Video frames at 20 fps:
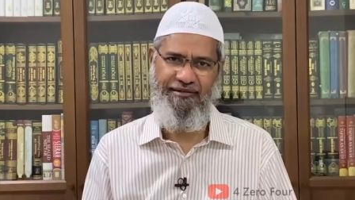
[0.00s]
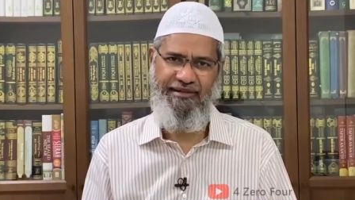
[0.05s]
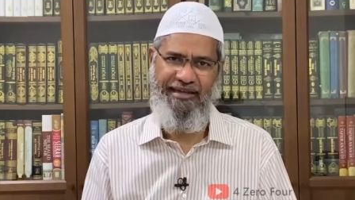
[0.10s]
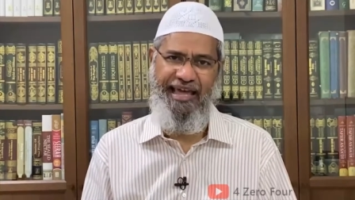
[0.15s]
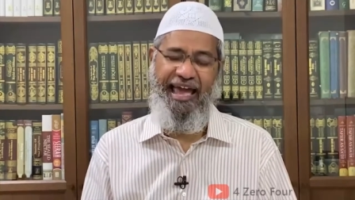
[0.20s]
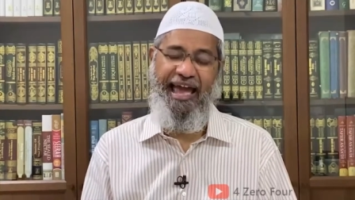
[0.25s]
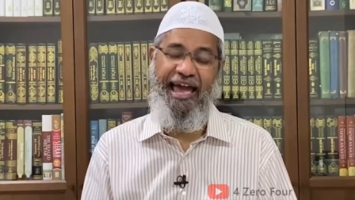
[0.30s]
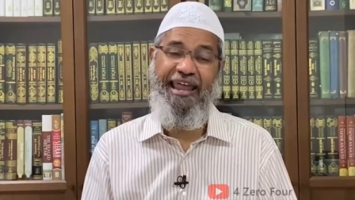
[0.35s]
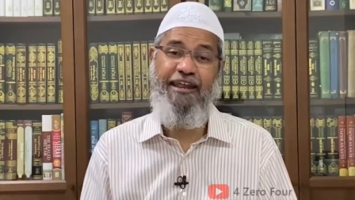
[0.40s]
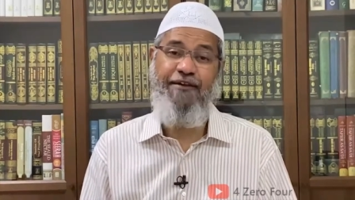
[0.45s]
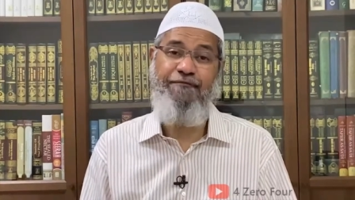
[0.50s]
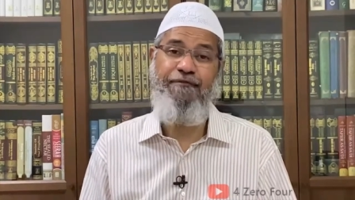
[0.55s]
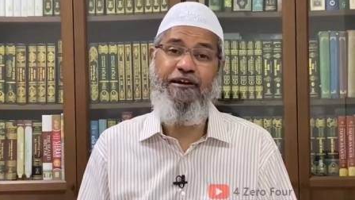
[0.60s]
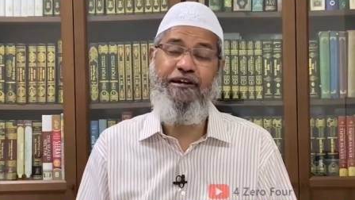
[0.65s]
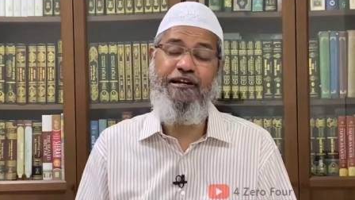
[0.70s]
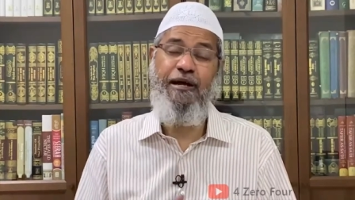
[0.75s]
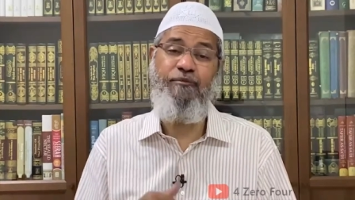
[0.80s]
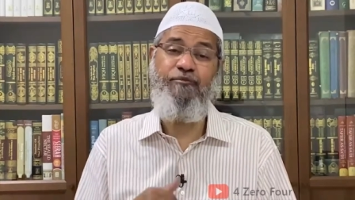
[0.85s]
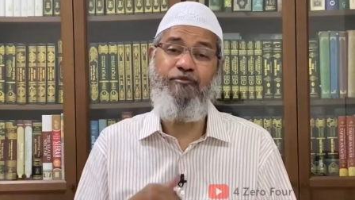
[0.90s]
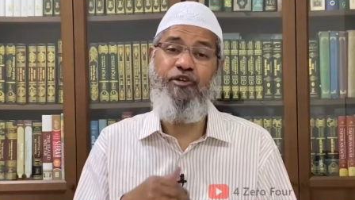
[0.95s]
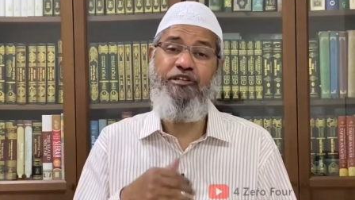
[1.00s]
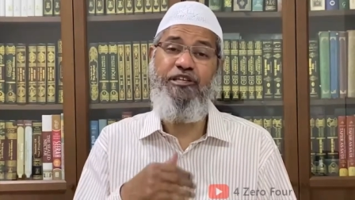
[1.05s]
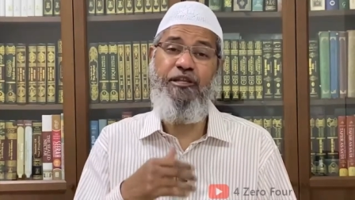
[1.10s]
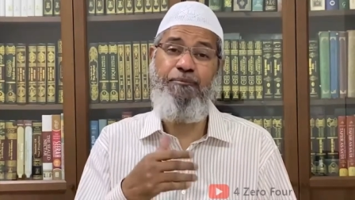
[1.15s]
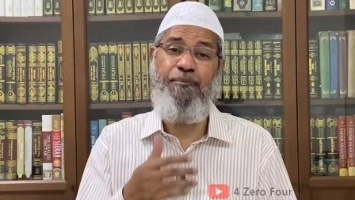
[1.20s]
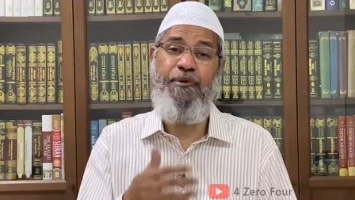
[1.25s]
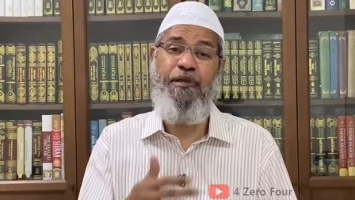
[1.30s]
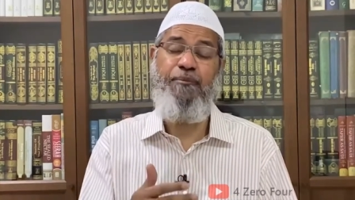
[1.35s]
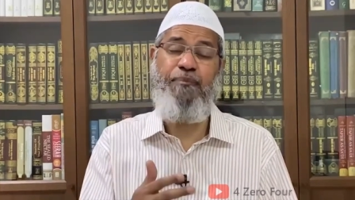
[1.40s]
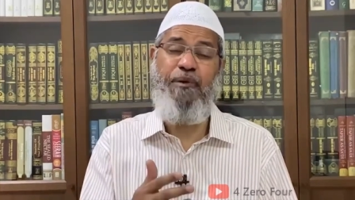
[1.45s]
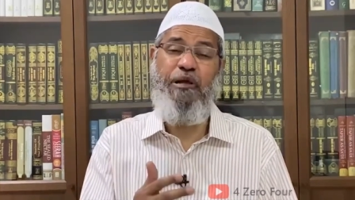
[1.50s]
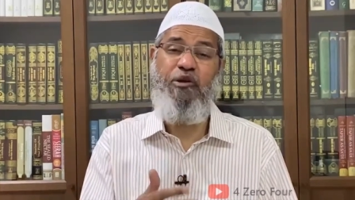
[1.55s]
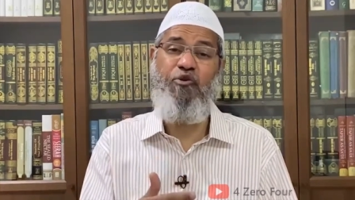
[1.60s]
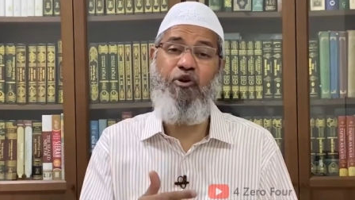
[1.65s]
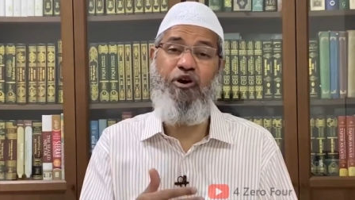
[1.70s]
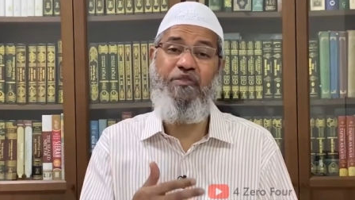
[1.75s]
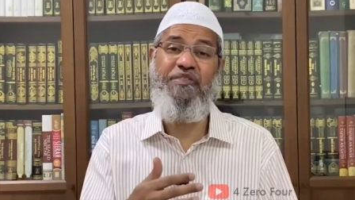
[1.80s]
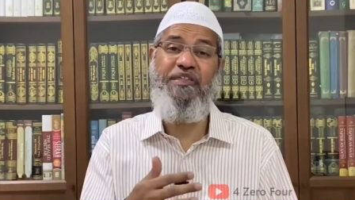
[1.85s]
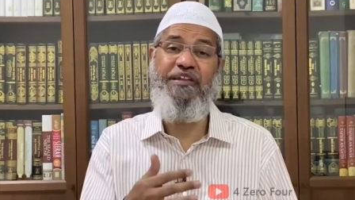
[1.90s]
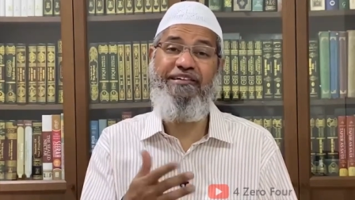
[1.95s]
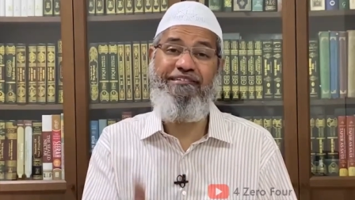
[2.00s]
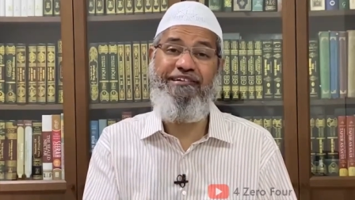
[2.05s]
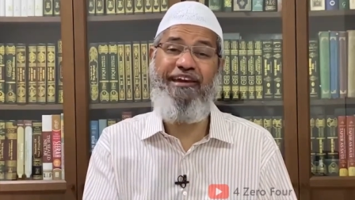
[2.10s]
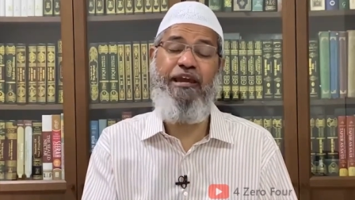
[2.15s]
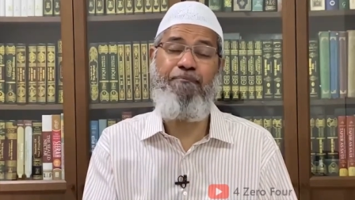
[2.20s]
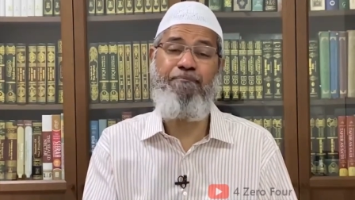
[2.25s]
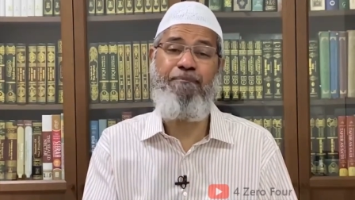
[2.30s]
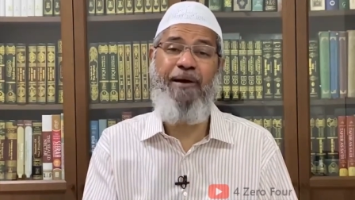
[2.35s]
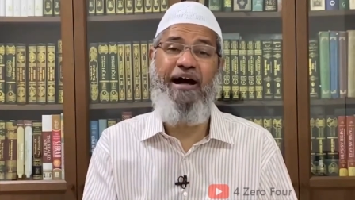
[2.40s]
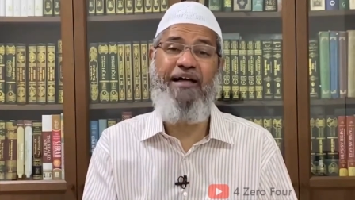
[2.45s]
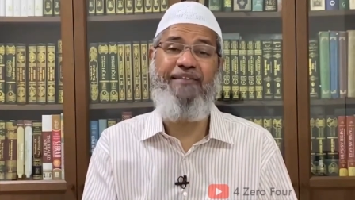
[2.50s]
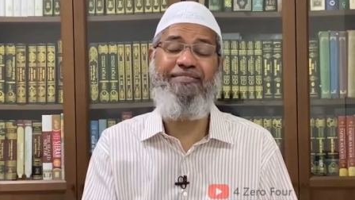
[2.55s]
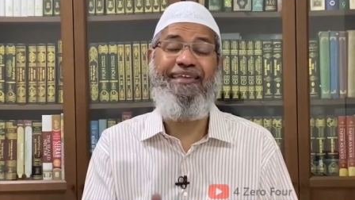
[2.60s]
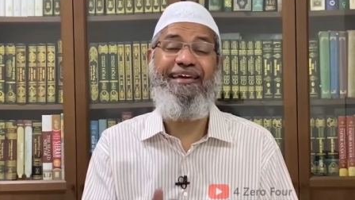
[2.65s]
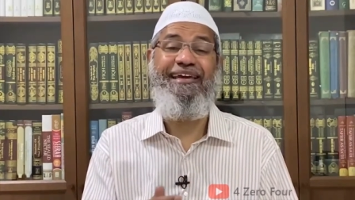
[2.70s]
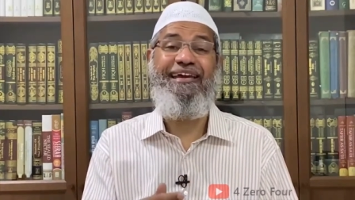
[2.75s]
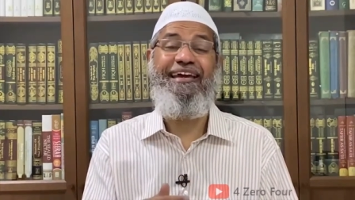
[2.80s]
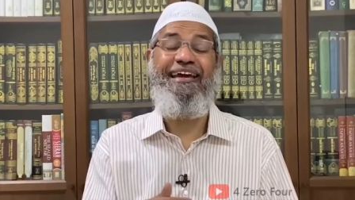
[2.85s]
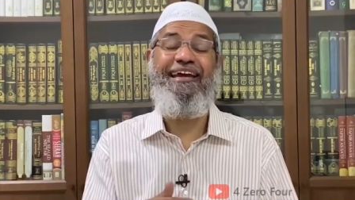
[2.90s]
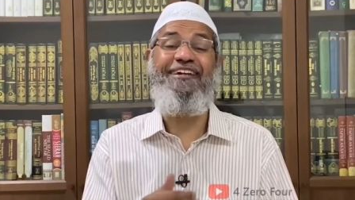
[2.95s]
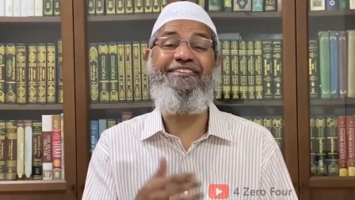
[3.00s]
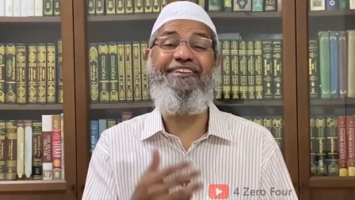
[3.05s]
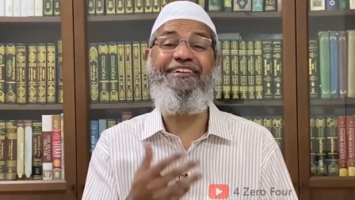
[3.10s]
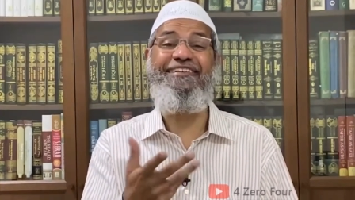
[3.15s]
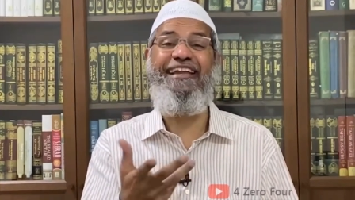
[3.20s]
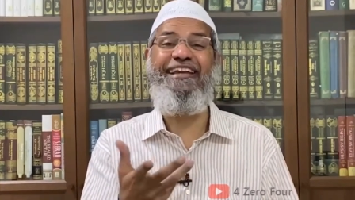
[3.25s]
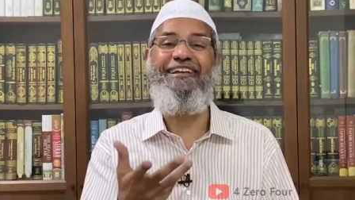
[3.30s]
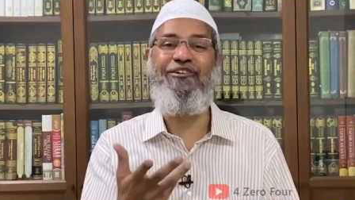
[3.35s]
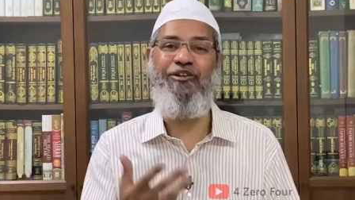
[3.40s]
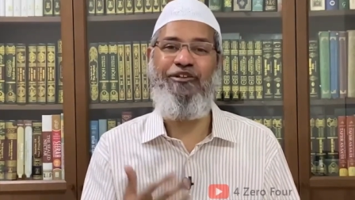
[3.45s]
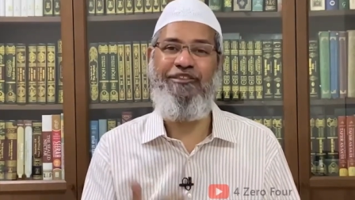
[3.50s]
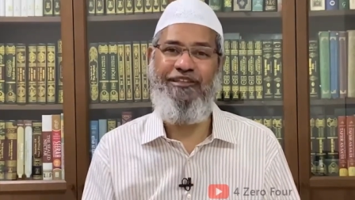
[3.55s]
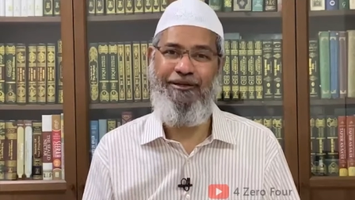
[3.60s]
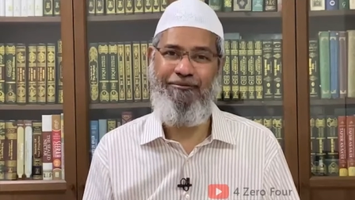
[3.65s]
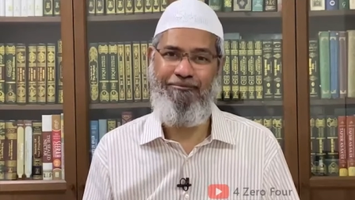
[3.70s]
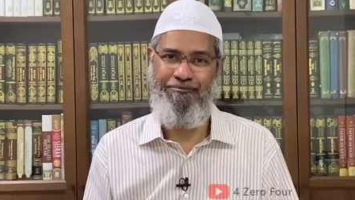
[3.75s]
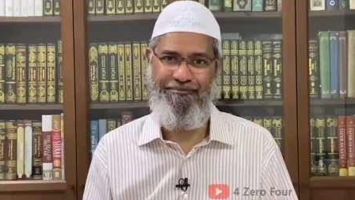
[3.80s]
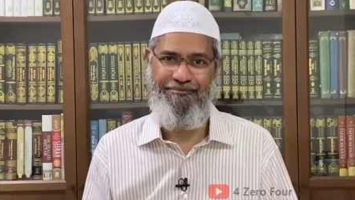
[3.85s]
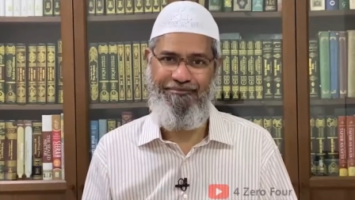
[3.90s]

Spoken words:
And if it comes on the people who are on the straight path, it's a test on them.